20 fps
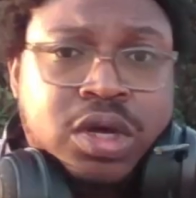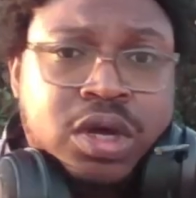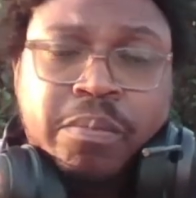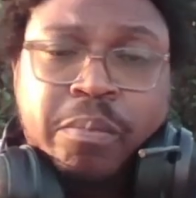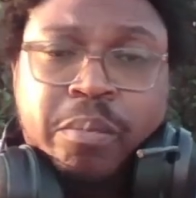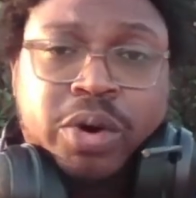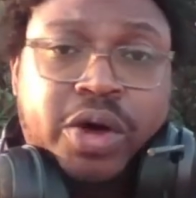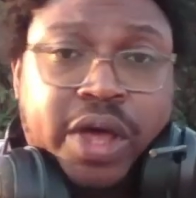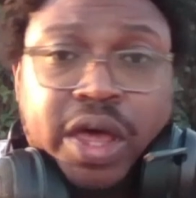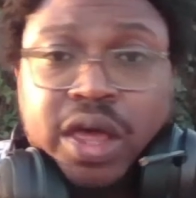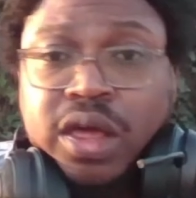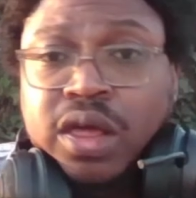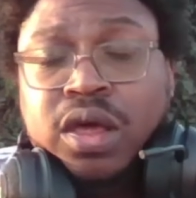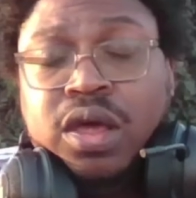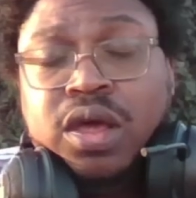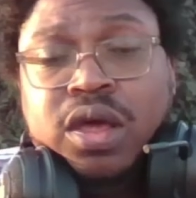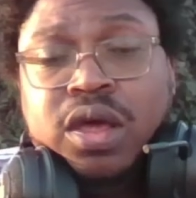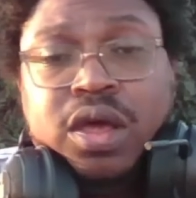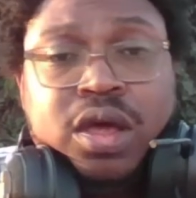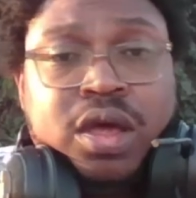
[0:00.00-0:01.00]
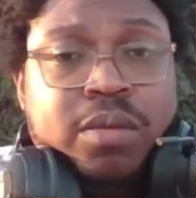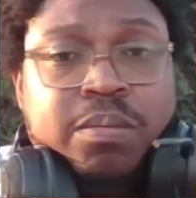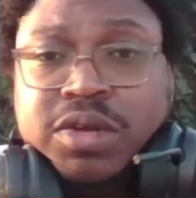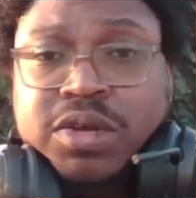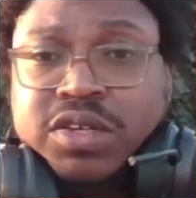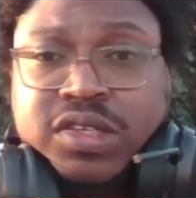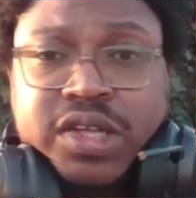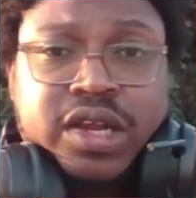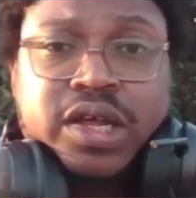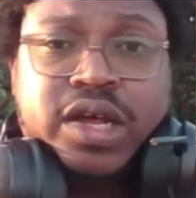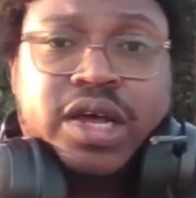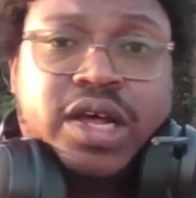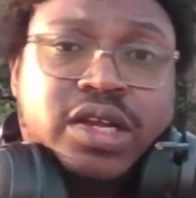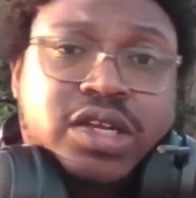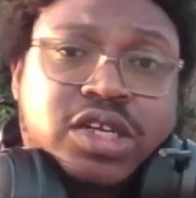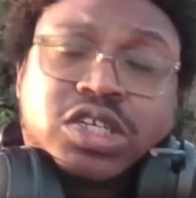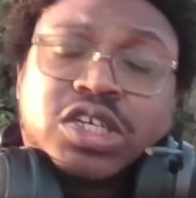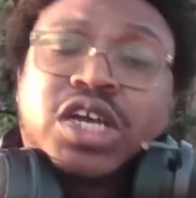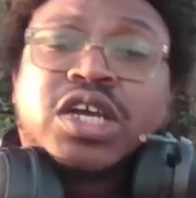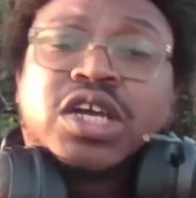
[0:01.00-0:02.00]
But Miss Hella held the
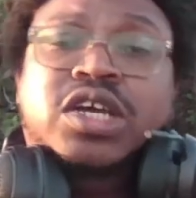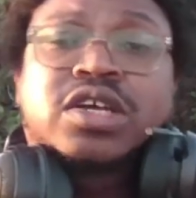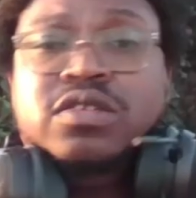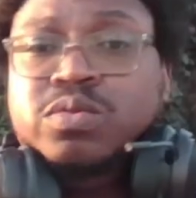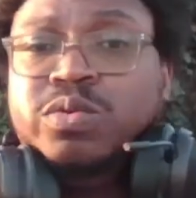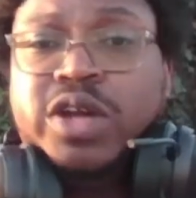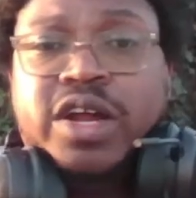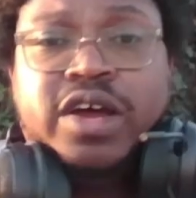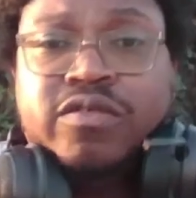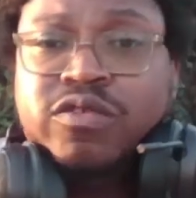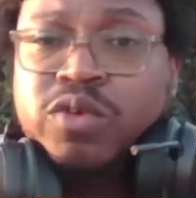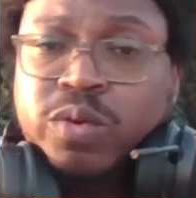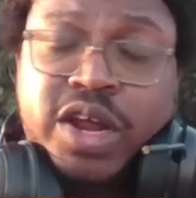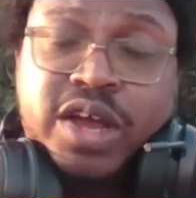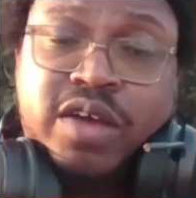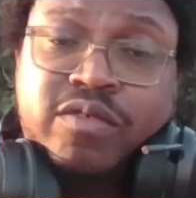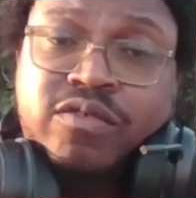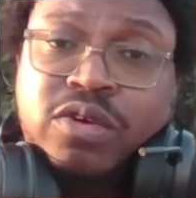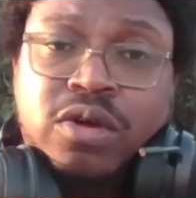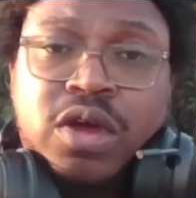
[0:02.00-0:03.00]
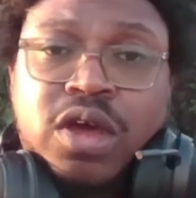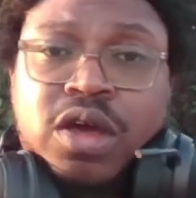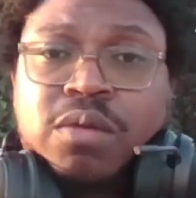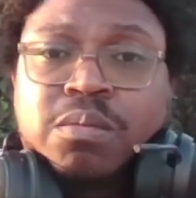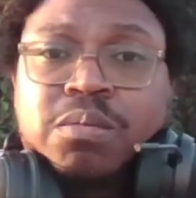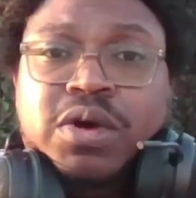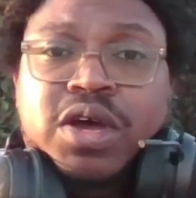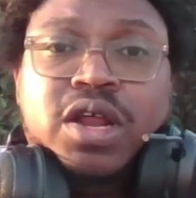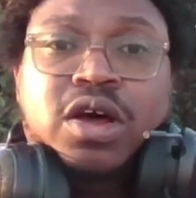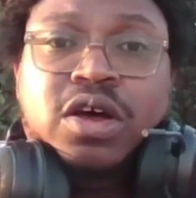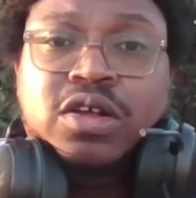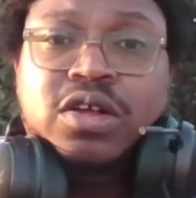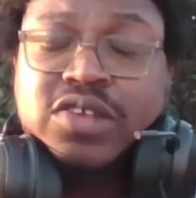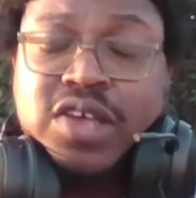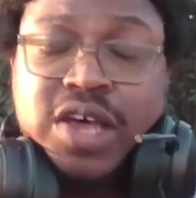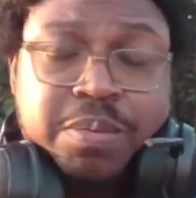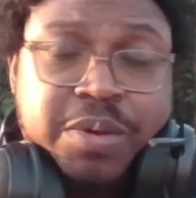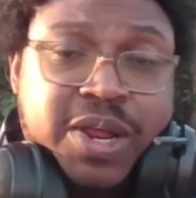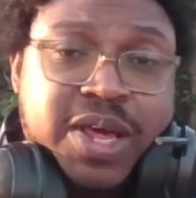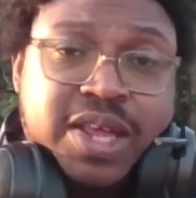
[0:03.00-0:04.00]
chains, whatever, whatever. But on
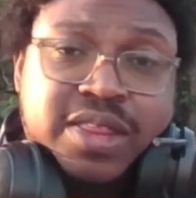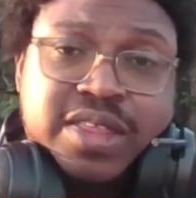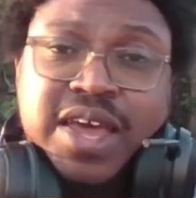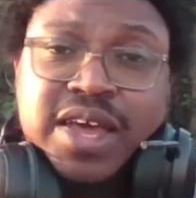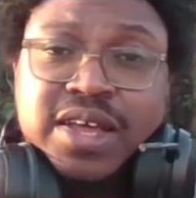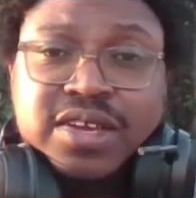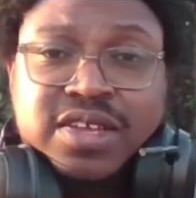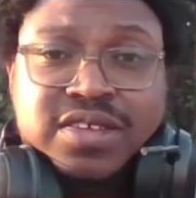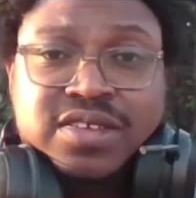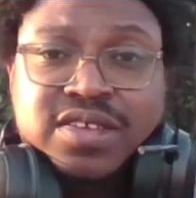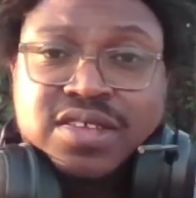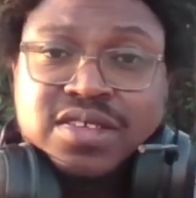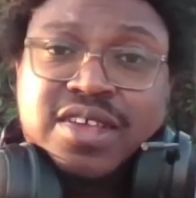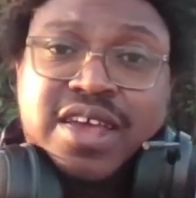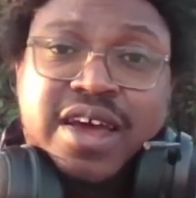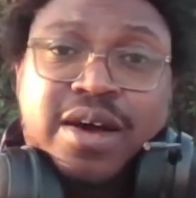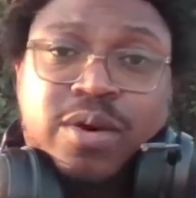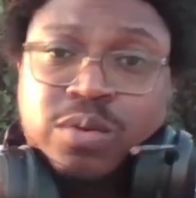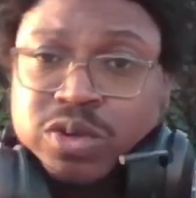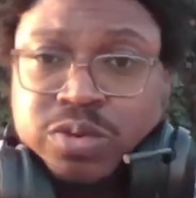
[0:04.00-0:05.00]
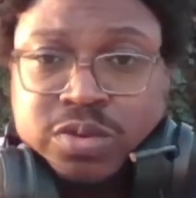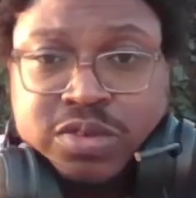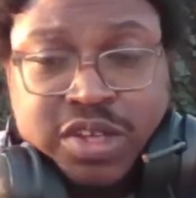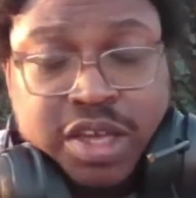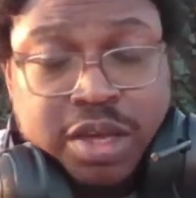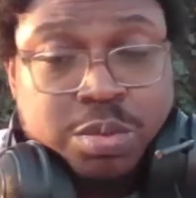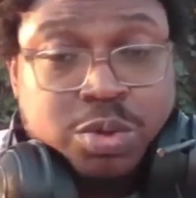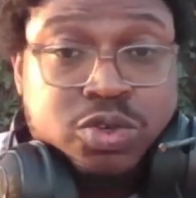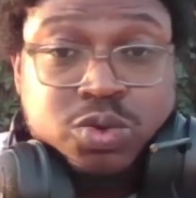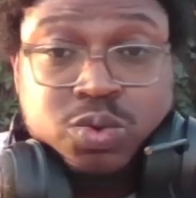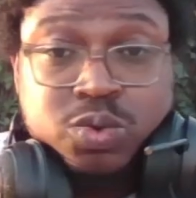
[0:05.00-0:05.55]
top of that, they had the Xin Zhao, which was able to